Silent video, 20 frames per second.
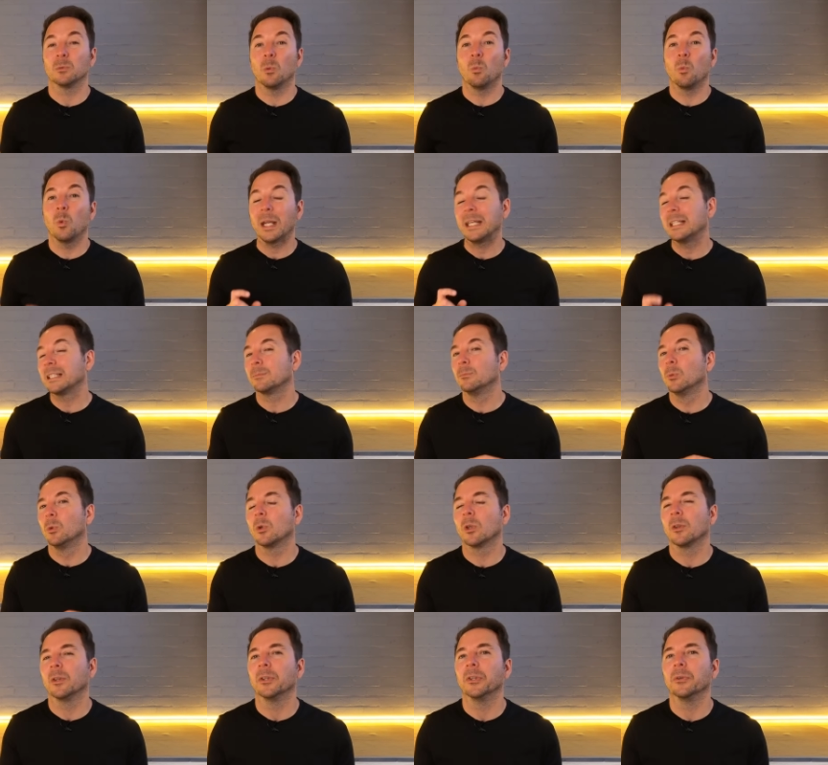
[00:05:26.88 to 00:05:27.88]
were way
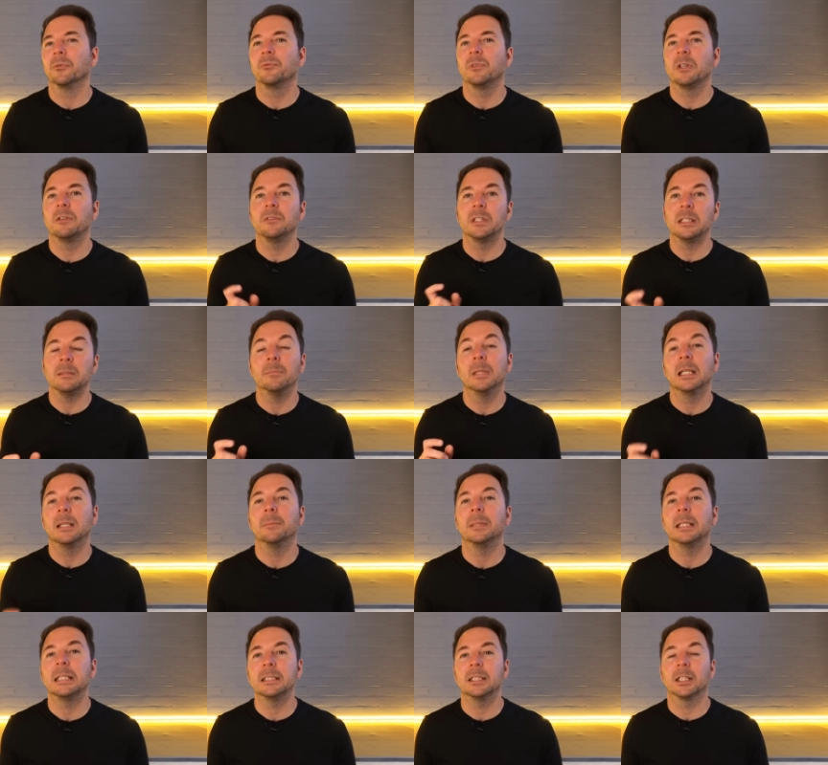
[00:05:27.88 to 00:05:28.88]
smaller than the
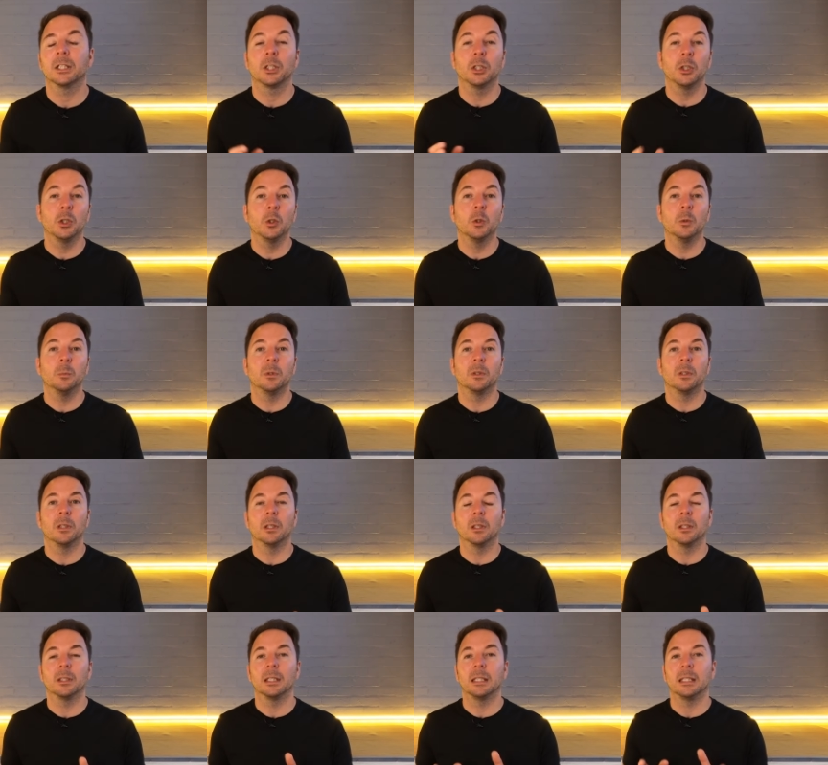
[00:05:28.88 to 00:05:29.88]
50mm cubed
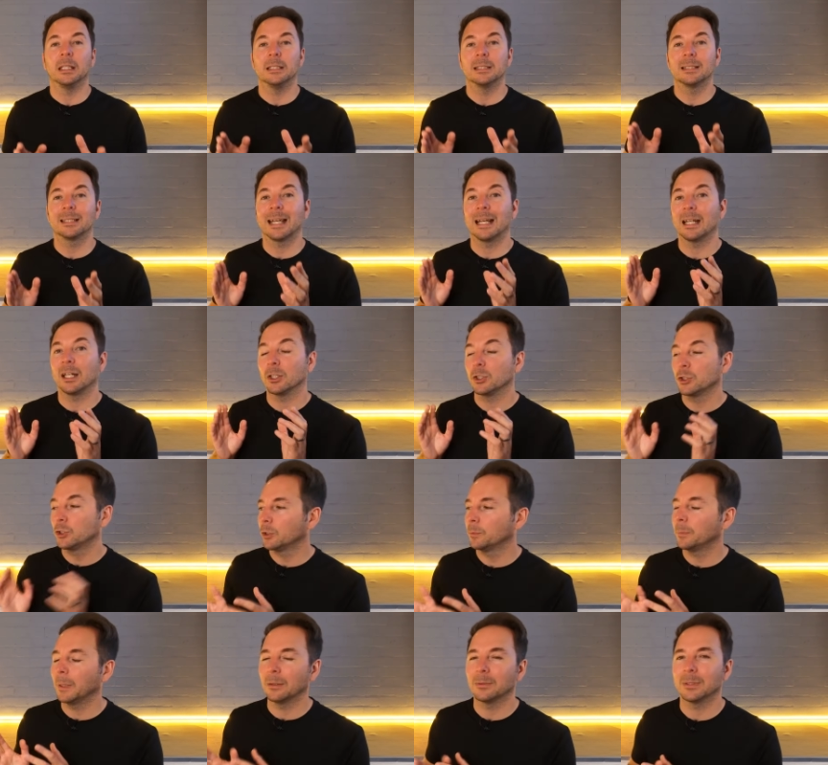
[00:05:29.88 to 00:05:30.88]
that the scanner
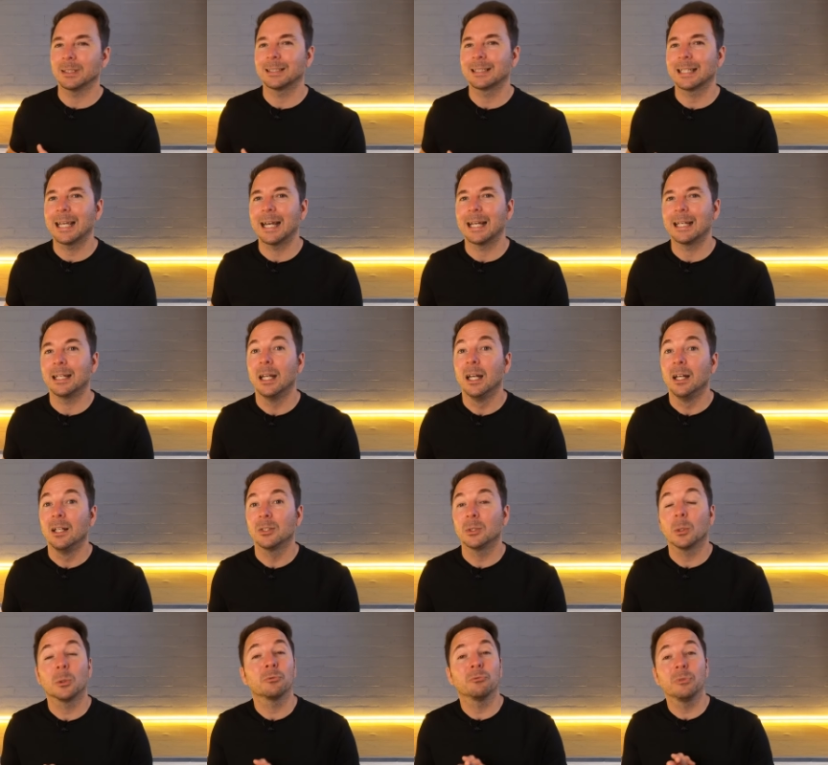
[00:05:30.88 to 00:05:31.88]
should be able to scan,
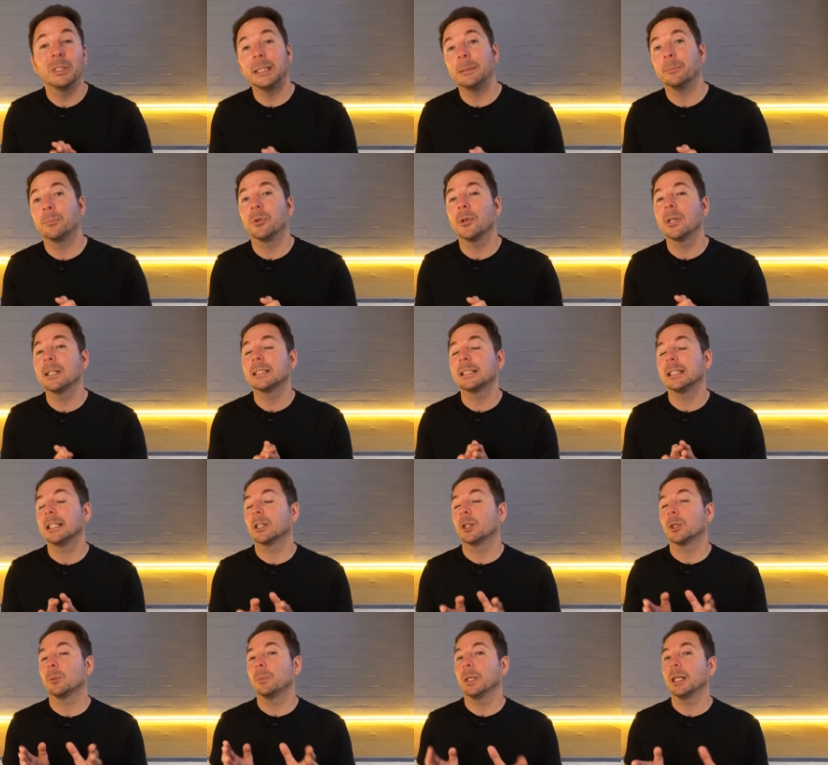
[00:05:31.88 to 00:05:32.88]
so I was really impressed that it
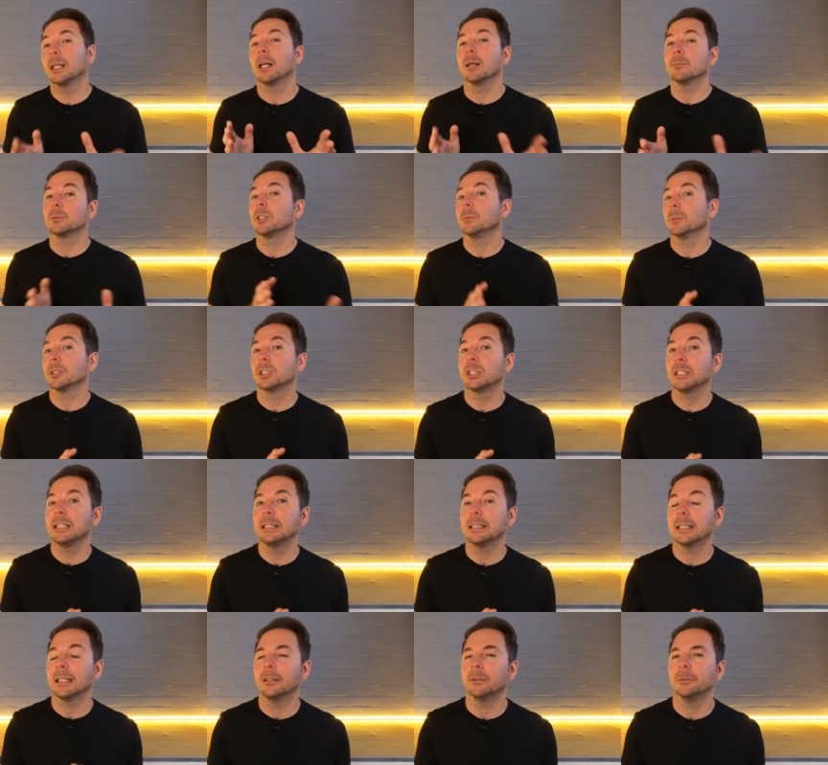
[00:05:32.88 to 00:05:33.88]
could pick up so much
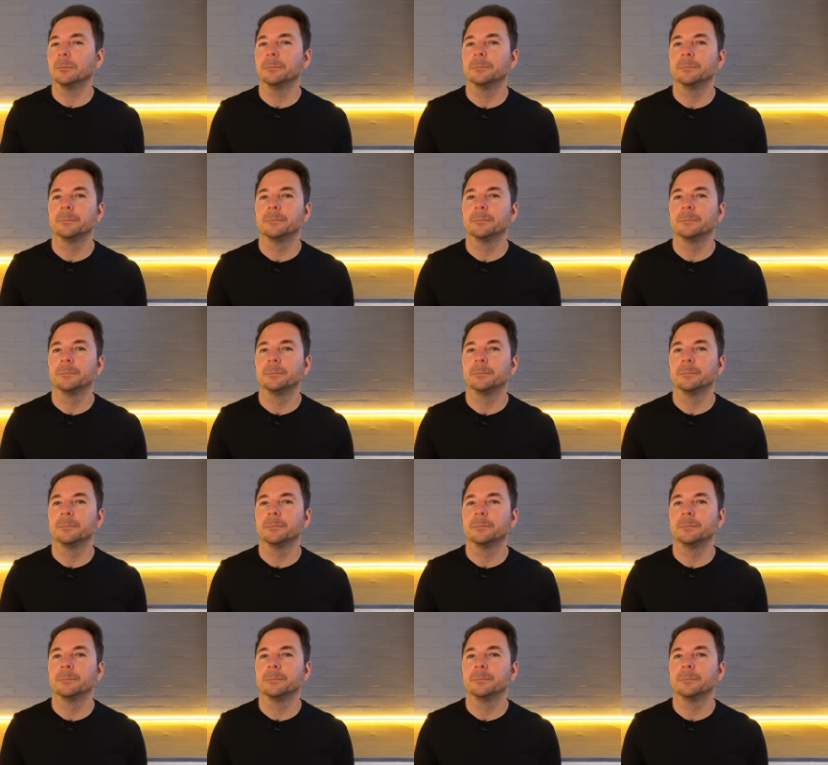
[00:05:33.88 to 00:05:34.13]
detail.